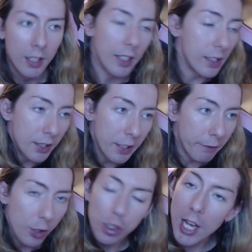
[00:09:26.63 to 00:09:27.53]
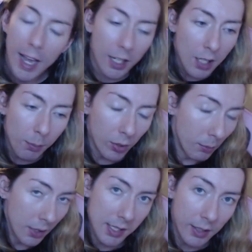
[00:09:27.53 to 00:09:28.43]
in a different chat a couple of
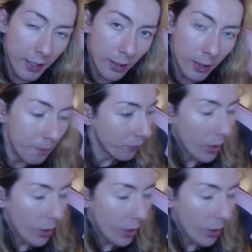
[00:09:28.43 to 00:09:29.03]
months later,